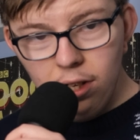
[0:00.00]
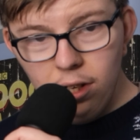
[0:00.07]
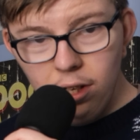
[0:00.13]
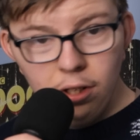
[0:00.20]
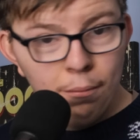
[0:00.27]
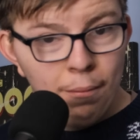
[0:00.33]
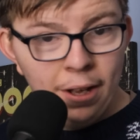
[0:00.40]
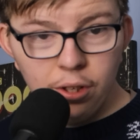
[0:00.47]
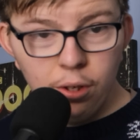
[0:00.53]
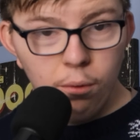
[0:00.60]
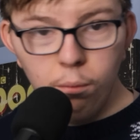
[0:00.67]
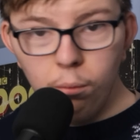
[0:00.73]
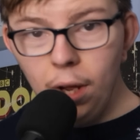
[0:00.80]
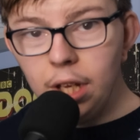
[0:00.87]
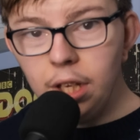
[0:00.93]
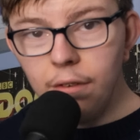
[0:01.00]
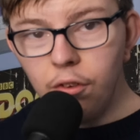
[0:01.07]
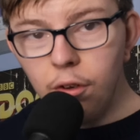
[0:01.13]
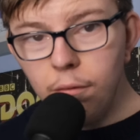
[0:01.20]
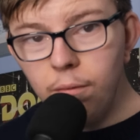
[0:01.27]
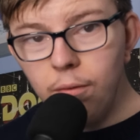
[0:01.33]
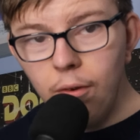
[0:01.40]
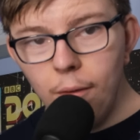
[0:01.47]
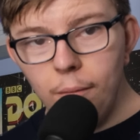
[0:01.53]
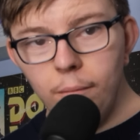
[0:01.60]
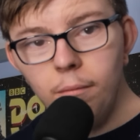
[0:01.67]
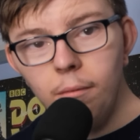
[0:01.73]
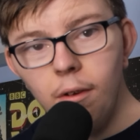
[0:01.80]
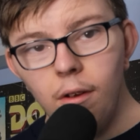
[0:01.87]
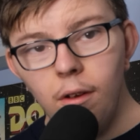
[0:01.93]
no matter where you've come from,
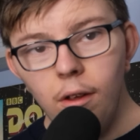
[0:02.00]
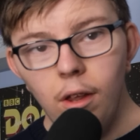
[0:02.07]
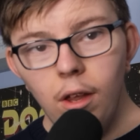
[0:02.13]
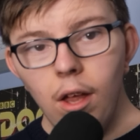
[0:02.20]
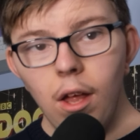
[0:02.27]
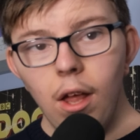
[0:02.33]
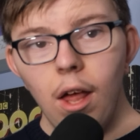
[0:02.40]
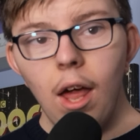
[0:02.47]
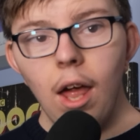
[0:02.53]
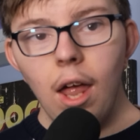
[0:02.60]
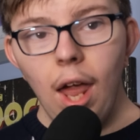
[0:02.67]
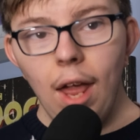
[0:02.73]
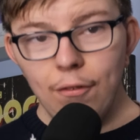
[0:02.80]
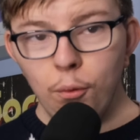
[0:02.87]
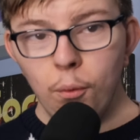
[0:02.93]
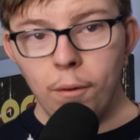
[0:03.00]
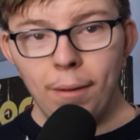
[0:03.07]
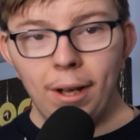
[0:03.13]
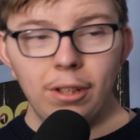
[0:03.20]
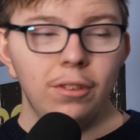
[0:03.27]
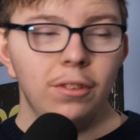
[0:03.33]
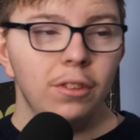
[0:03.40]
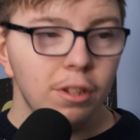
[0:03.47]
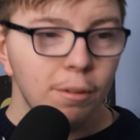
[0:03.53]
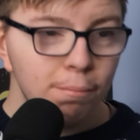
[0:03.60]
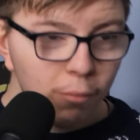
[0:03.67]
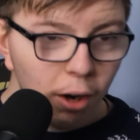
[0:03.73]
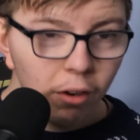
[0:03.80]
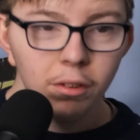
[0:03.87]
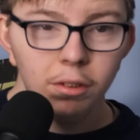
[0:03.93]
everyone matters. There's a
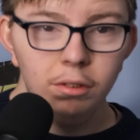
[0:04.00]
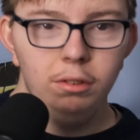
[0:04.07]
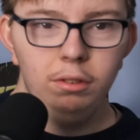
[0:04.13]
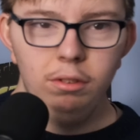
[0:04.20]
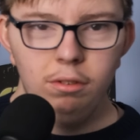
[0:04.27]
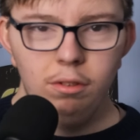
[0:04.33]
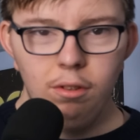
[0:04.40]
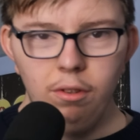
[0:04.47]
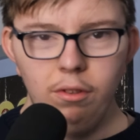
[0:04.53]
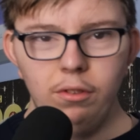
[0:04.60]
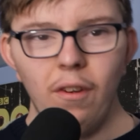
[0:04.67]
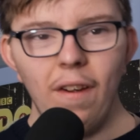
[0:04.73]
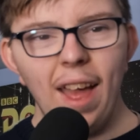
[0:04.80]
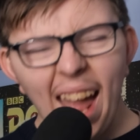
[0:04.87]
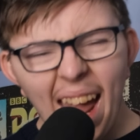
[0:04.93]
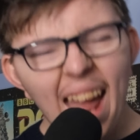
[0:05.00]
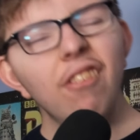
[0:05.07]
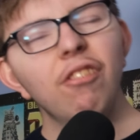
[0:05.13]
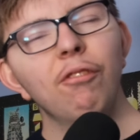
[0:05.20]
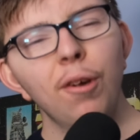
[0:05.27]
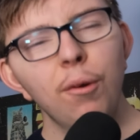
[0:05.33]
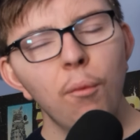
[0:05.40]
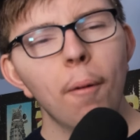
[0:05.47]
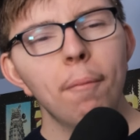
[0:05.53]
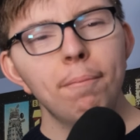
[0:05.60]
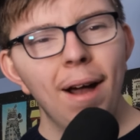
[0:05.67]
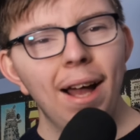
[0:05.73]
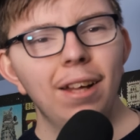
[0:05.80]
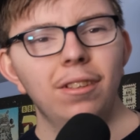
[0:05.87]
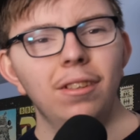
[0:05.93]
moral to the story. Everyone
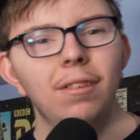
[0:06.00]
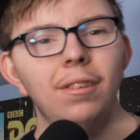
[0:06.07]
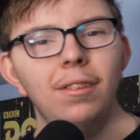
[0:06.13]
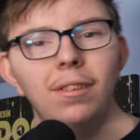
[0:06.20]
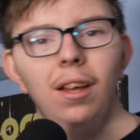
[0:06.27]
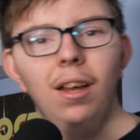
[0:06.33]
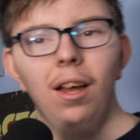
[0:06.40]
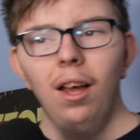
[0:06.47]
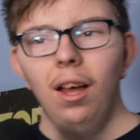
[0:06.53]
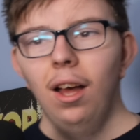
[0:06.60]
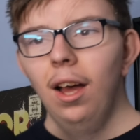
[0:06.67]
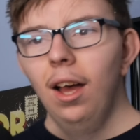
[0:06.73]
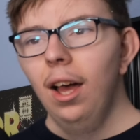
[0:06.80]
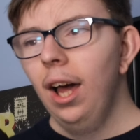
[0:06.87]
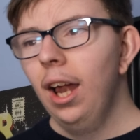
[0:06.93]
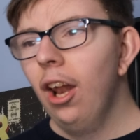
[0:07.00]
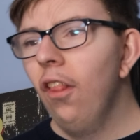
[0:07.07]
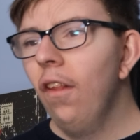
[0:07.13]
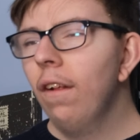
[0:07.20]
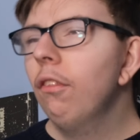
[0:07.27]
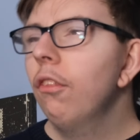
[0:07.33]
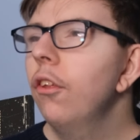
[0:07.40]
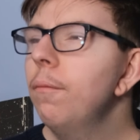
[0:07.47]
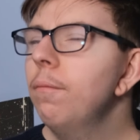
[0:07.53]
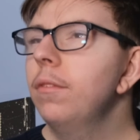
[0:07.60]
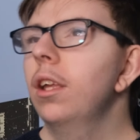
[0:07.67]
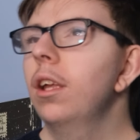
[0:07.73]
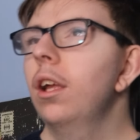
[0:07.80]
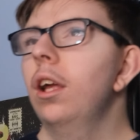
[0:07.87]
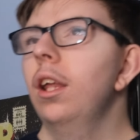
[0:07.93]
matters. And I think that
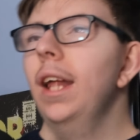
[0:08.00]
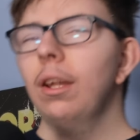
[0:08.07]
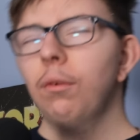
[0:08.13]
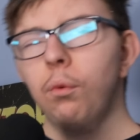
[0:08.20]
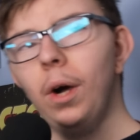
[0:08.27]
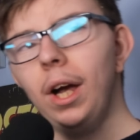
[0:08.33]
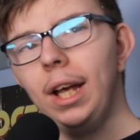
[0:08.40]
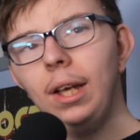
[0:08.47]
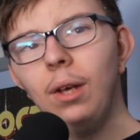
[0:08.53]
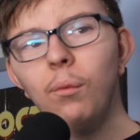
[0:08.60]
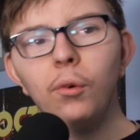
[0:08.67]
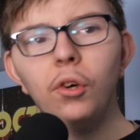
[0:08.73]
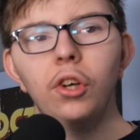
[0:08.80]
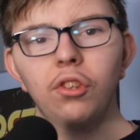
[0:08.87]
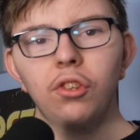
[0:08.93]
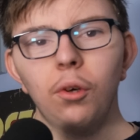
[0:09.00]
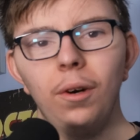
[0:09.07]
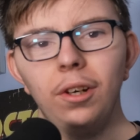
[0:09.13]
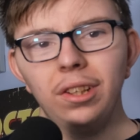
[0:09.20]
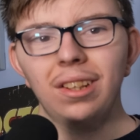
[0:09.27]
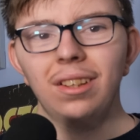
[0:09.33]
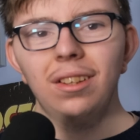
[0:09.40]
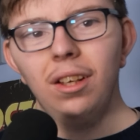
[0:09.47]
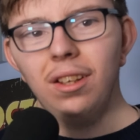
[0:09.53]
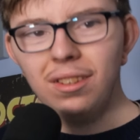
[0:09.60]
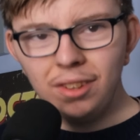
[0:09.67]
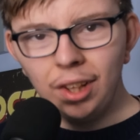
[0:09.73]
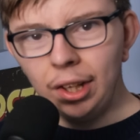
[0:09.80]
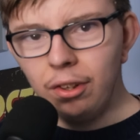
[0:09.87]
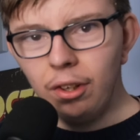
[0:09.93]
that's why it works so well as a
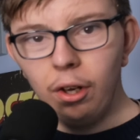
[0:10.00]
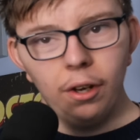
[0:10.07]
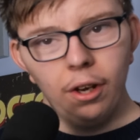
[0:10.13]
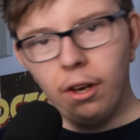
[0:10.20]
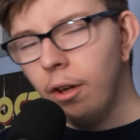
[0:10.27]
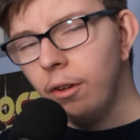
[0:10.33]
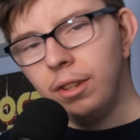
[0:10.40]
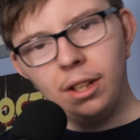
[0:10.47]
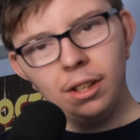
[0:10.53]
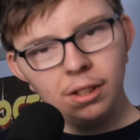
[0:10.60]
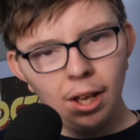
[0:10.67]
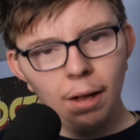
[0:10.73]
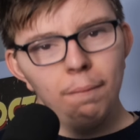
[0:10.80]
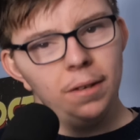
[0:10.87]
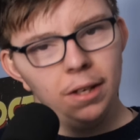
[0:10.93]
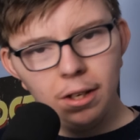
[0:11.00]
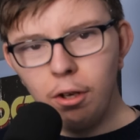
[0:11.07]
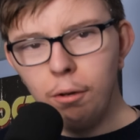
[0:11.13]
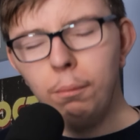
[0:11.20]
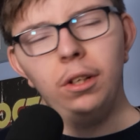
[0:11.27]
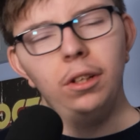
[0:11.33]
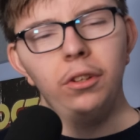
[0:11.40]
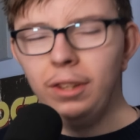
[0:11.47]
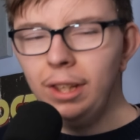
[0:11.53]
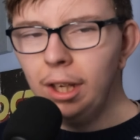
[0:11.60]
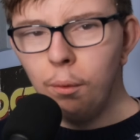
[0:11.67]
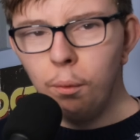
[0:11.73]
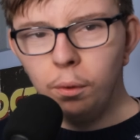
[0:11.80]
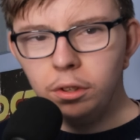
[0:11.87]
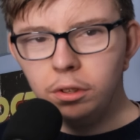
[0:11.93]
standalone. I know they attempted a couple of
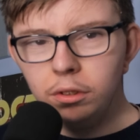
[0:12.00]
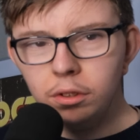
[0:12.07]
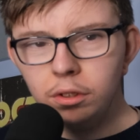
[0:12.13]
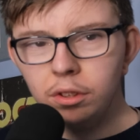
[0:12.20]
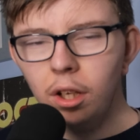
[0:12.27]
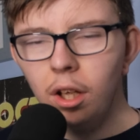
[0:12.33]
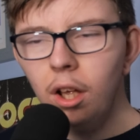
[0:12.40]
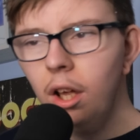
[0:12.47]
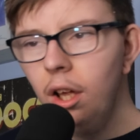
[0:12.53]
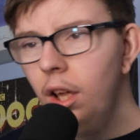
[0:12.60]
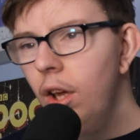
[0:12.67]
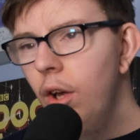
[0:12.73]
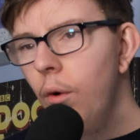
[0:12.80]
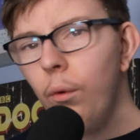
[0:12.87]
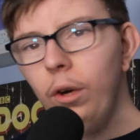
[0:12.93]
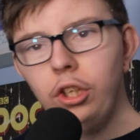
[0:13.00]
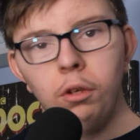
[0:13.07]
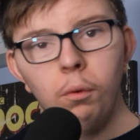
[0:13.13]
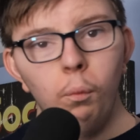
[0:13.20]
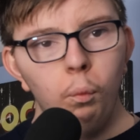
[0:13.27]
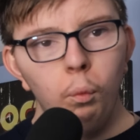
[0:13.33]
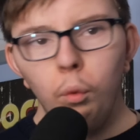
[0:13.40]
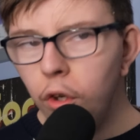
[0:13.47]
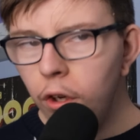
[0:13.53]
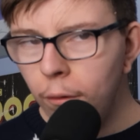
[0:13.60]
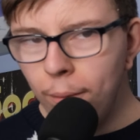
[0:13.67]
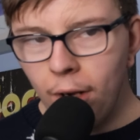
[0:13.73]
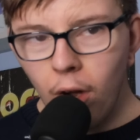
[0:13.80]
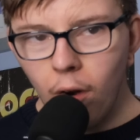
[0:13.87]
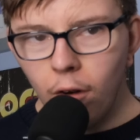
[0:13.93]
sequels, which would have
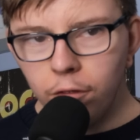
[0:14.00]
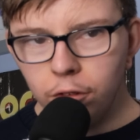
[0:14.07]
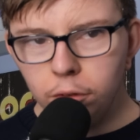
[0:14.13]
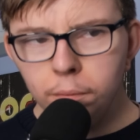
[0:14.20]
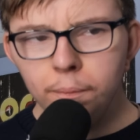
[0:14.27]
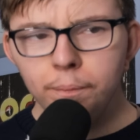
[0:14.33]
been awful,